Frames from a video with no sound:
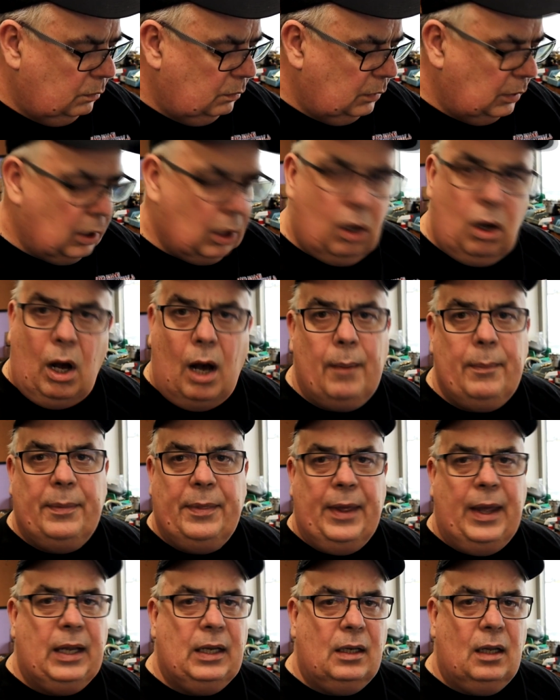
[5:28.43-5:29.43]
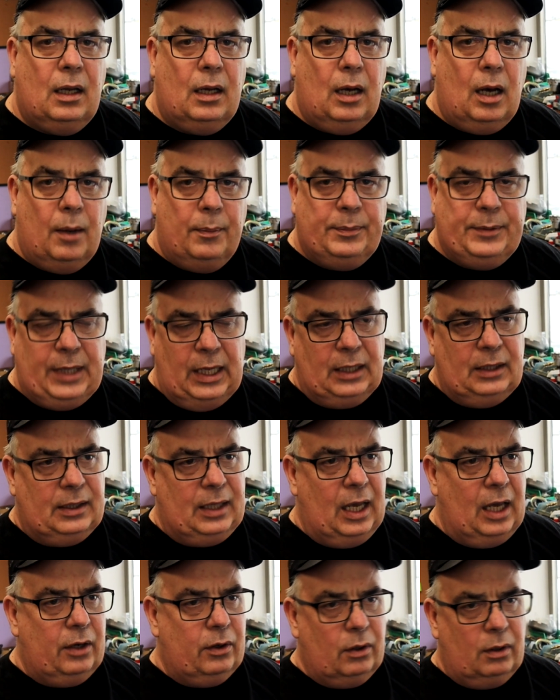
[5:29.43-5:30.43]
you know, update
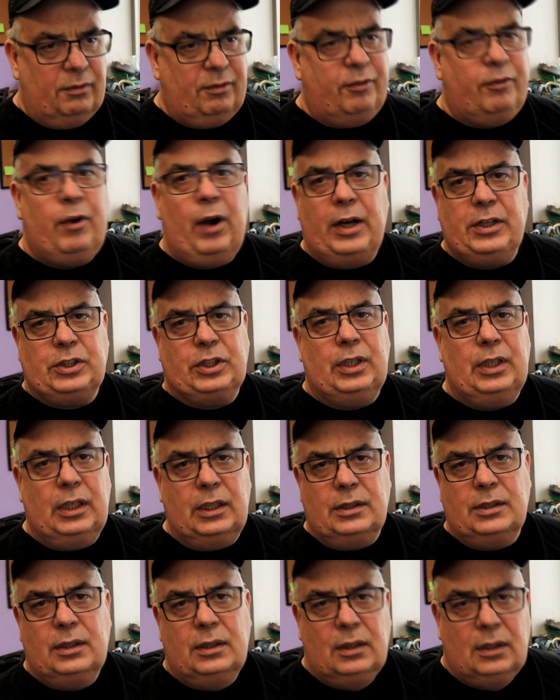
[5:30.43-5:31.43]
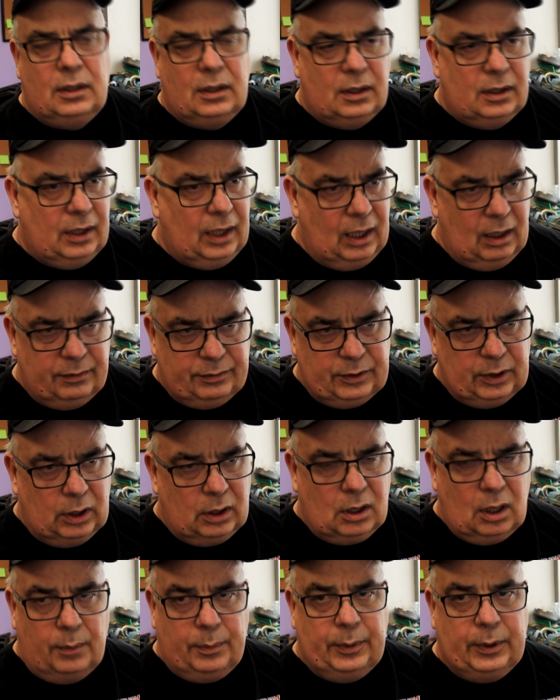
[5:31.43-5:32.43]
that or freshen it after
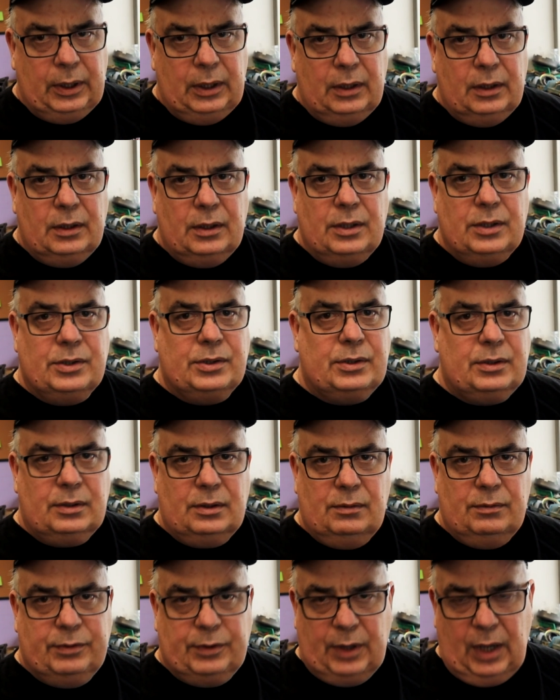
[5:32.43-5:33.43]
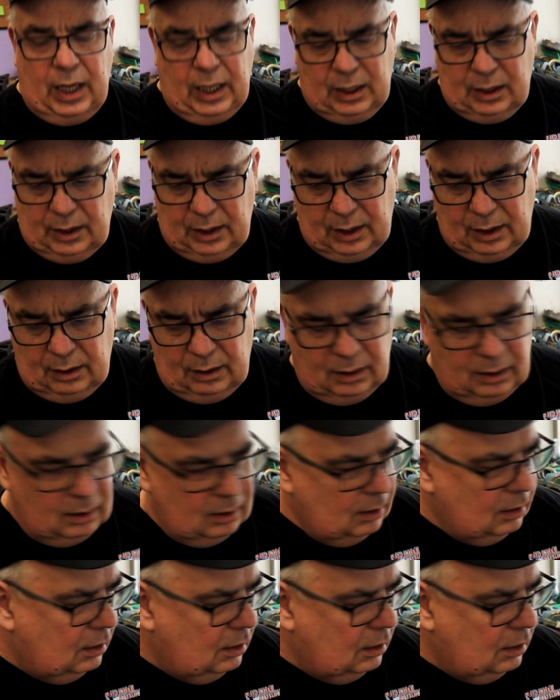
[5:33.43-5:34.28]
a couple years for Andy.